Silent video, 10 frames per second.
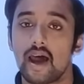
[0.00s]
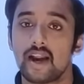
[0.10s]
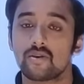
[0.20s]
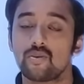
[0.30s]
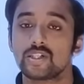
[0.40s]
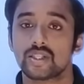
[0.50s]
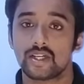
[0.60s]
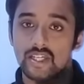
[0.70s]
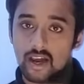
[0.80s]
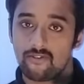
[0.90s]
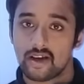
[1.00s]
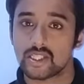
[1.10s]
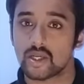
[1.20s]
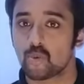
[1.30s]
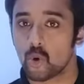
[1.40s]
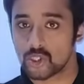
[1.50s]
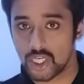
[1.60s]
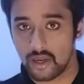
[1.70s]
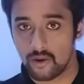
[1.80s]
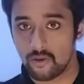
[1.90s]
at which the traffic is
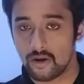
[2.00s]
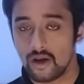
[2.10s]
approaching you.